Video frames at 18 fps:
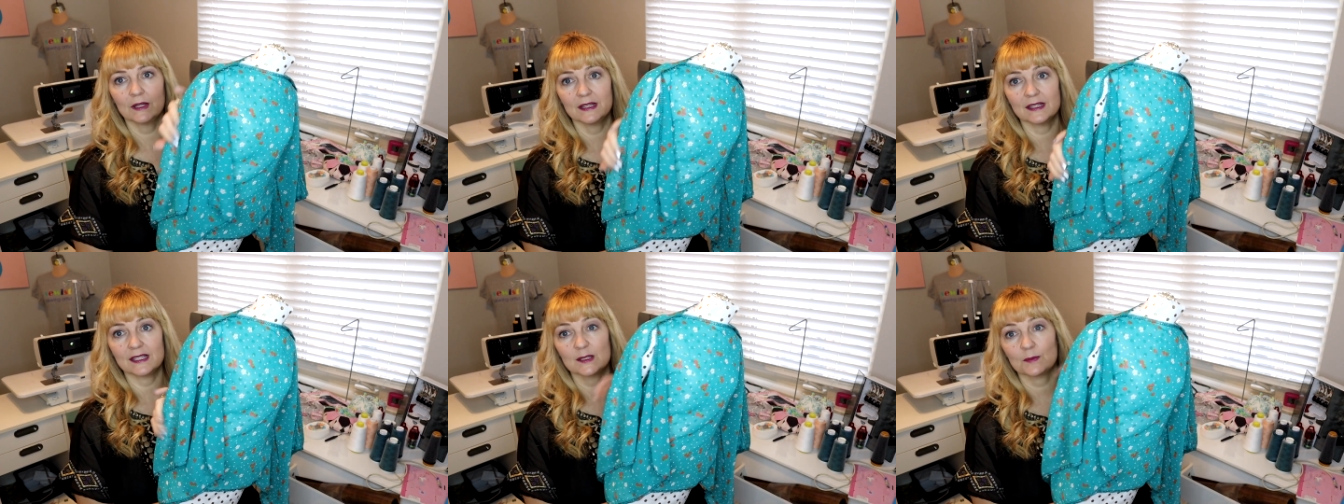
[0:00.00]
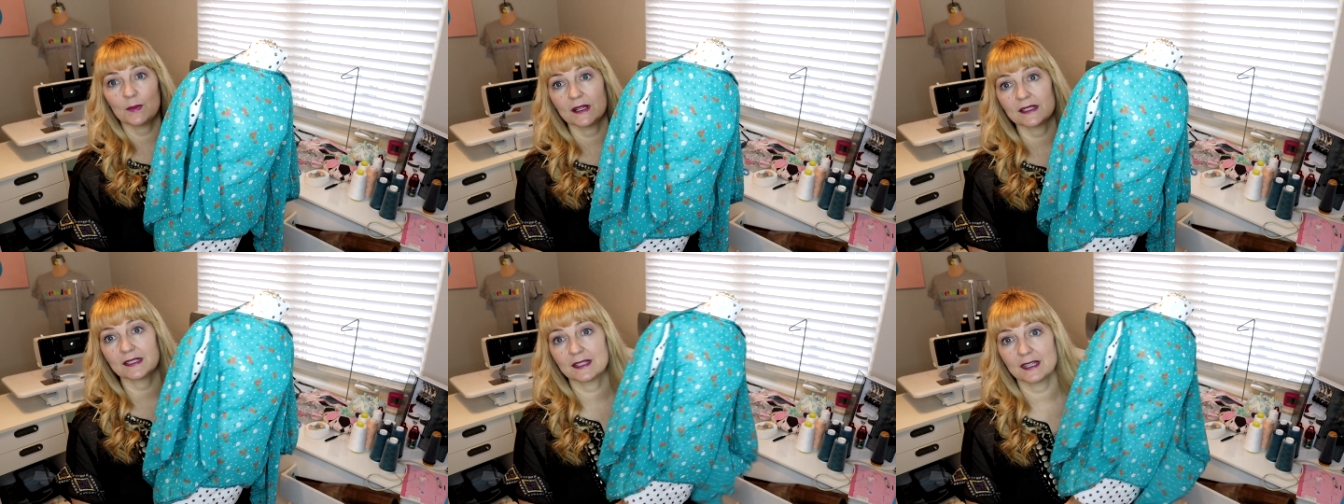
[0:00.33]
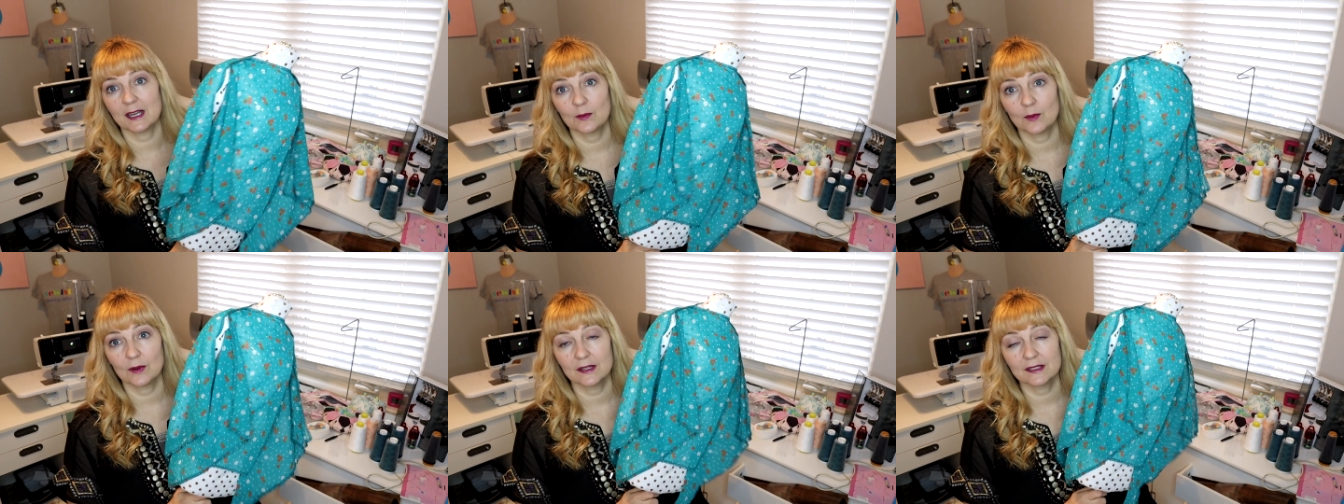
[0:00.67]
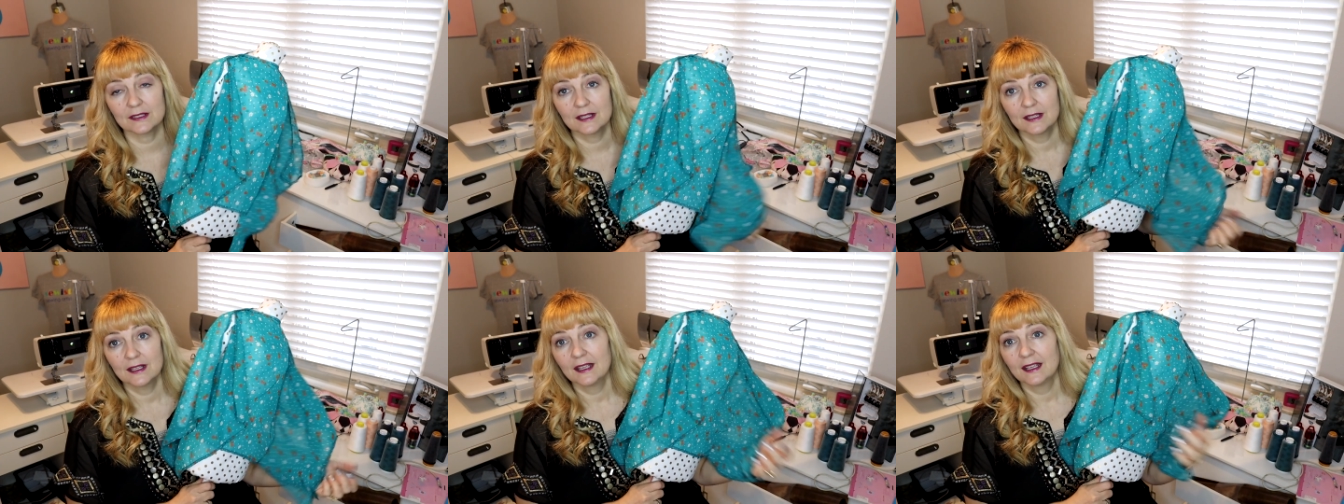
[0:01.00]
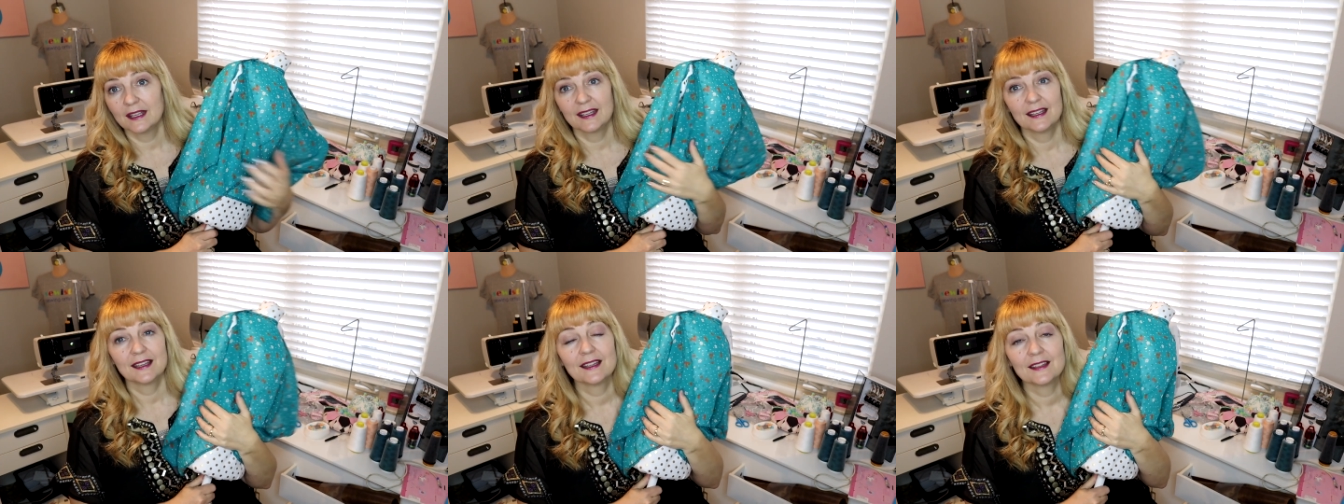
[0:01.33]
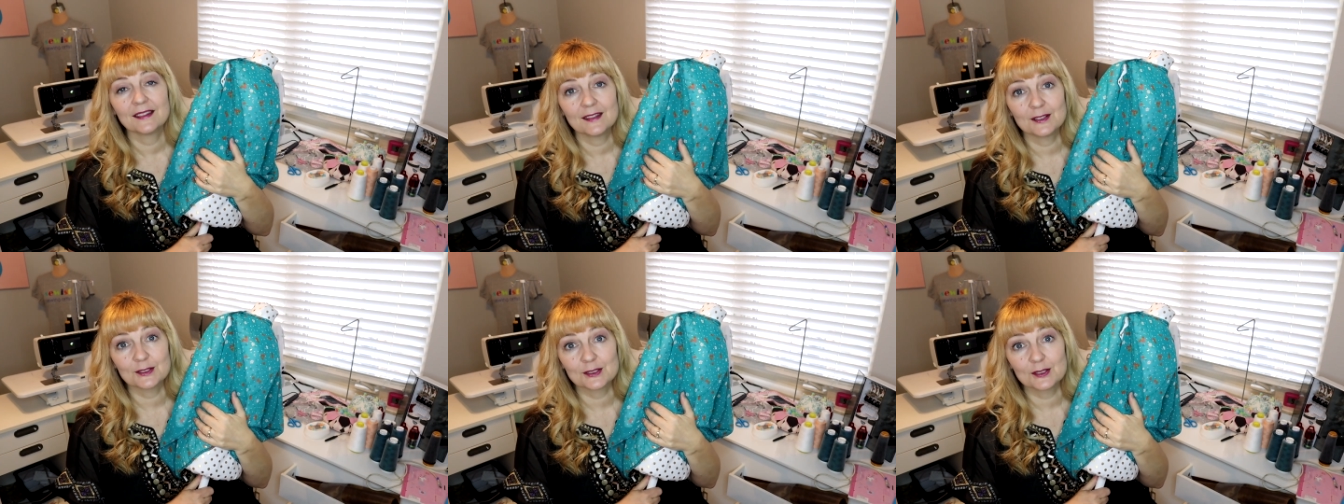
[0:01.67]
in the spots that I want.
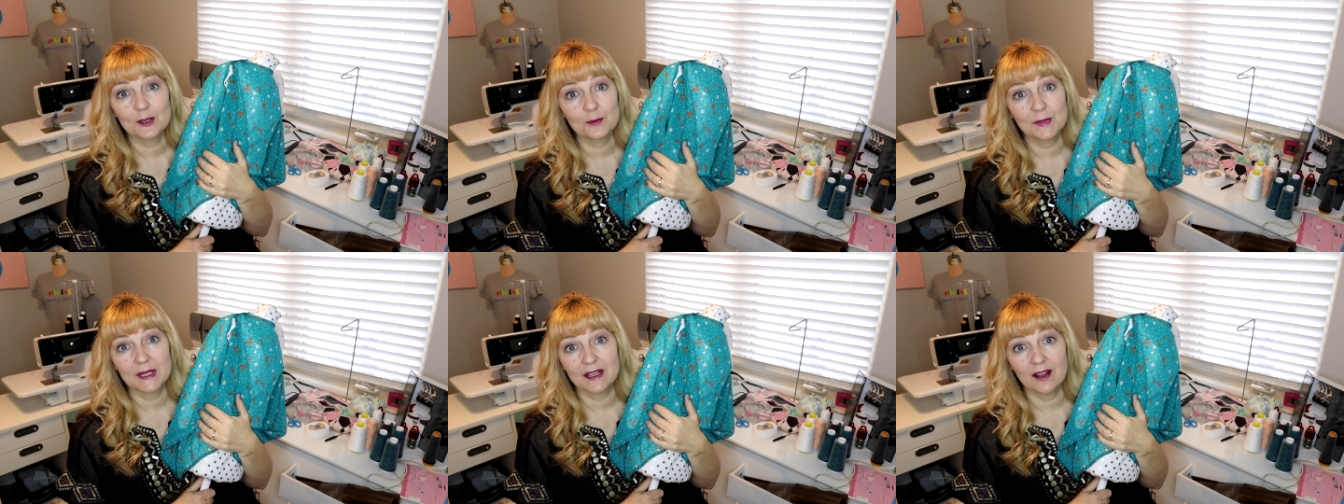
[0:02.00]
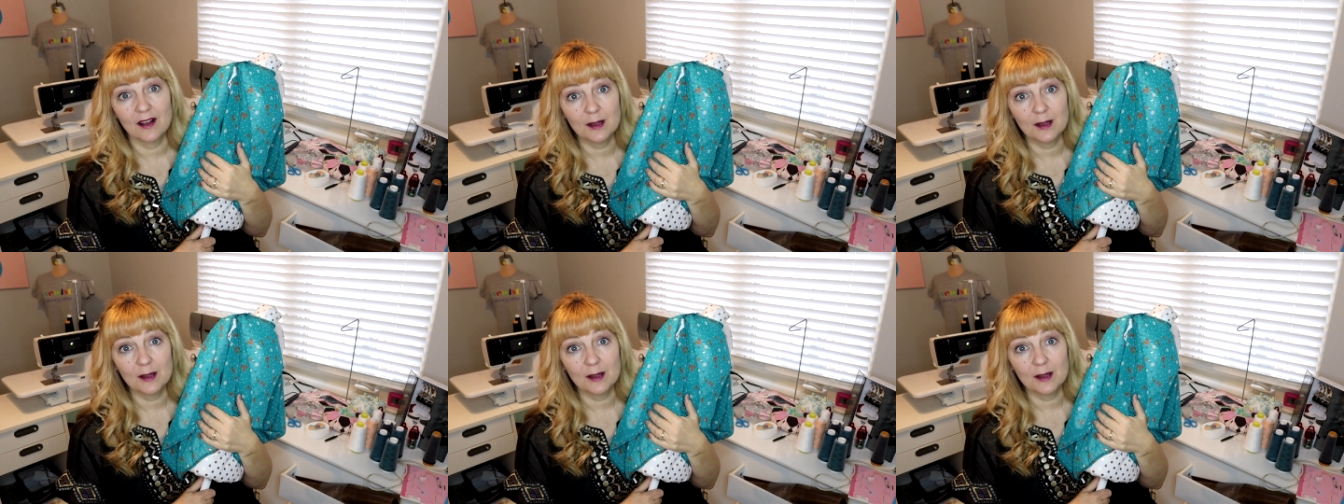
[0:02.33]
There's so many